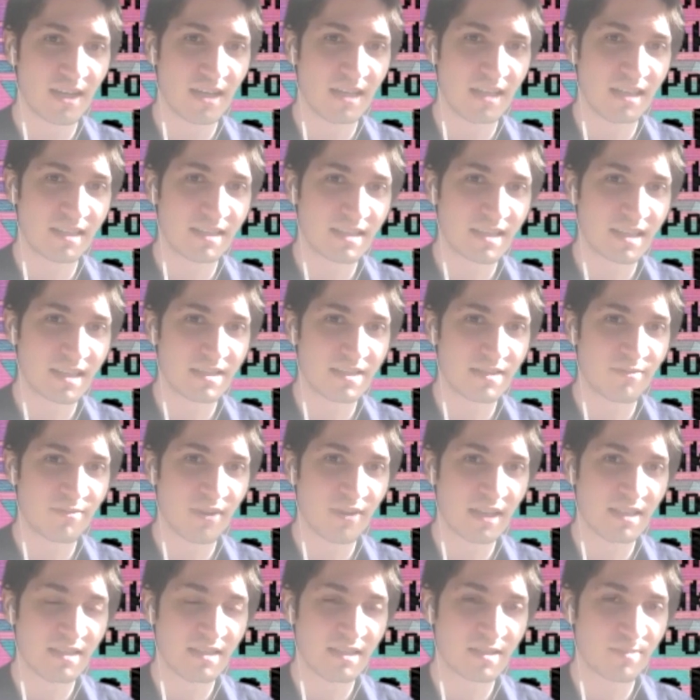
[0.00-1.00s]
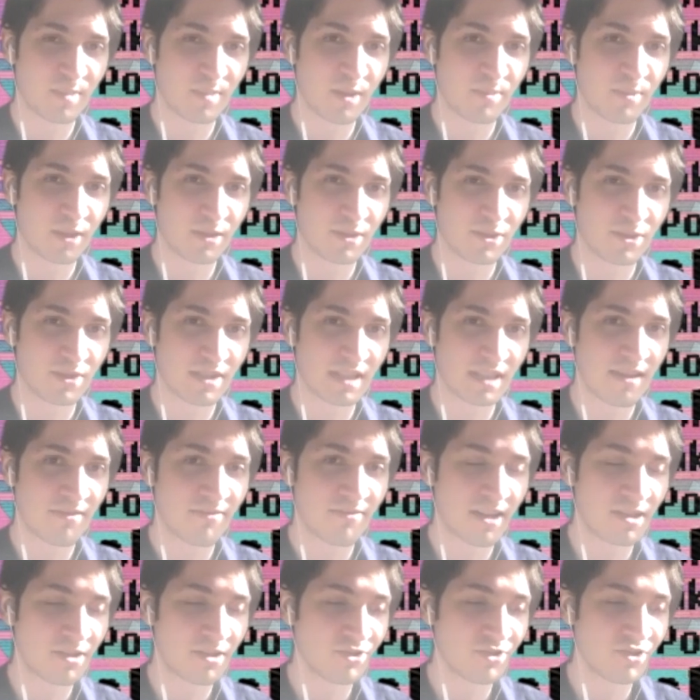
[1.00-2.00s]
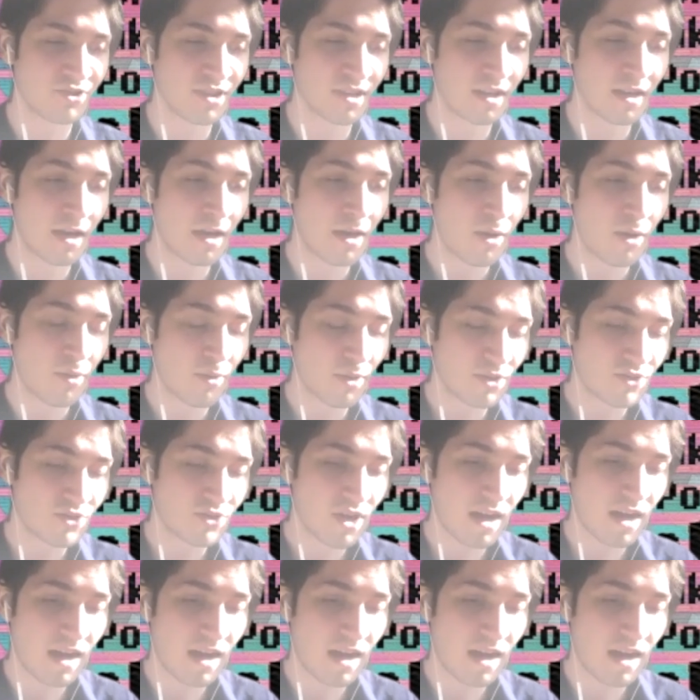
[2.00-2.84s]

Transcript: incentivizes people to save energy which uh,